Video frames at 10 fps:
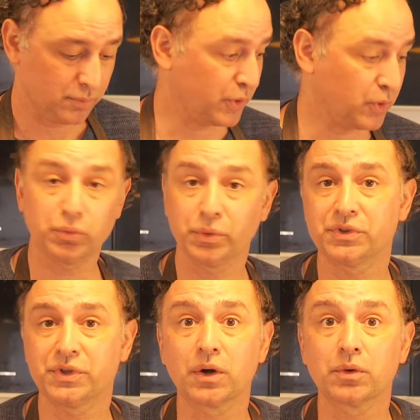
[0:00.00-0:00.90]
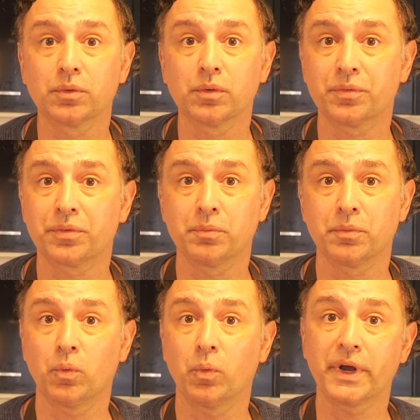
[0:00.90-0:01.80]
because we start
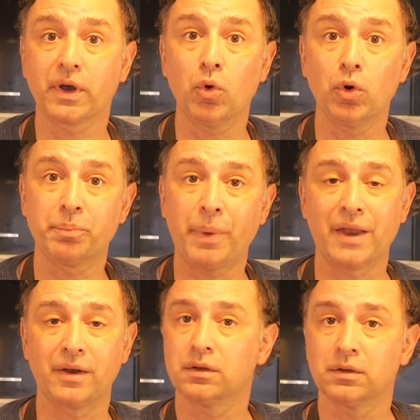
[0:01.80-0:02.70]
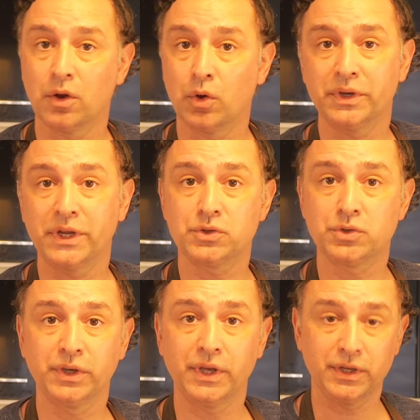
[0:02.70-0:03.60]
with a cold pan, no need to
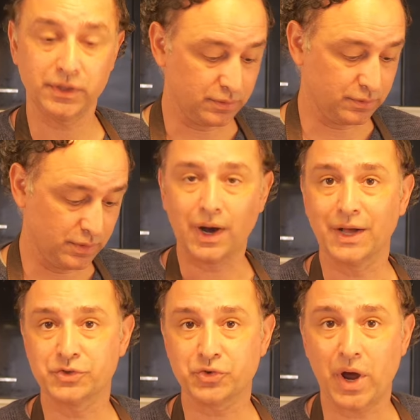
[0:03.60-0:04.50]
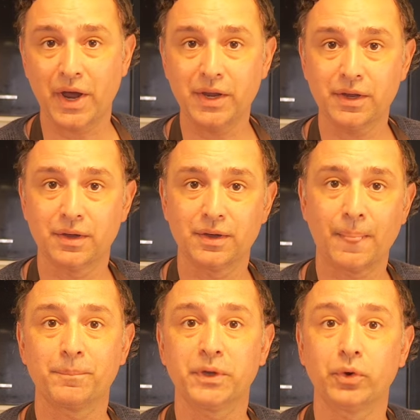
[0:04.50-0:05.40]
heat it. And dry,
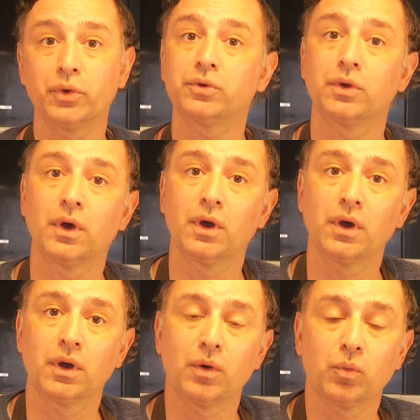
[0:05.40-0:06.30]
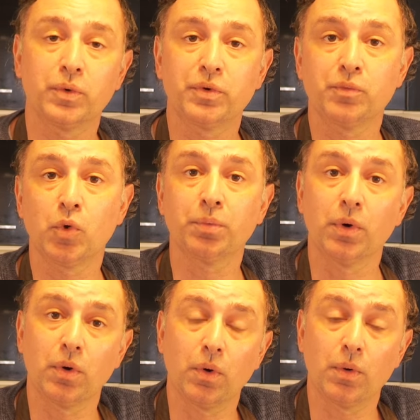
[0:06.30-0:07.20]
because we remove
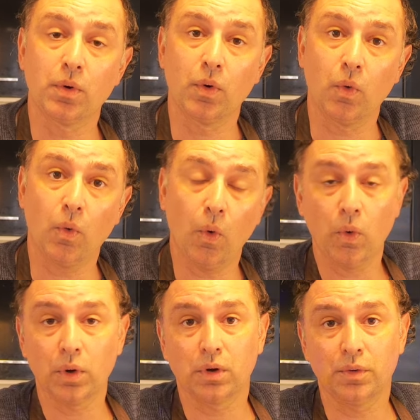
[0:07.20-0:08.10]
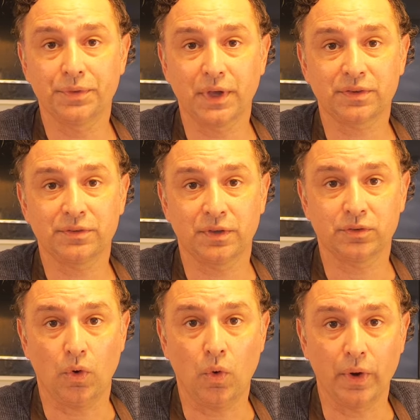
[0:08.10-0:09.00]
all of the
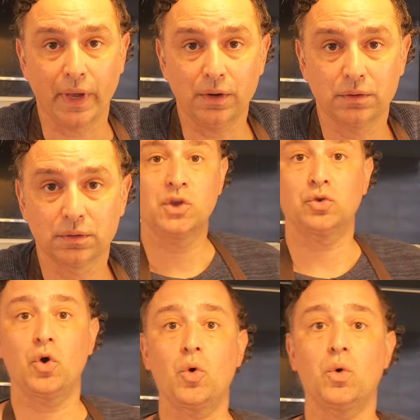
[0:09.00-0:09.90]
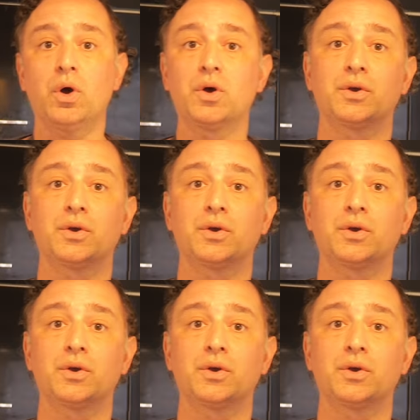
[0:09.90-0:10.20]
excess oil. So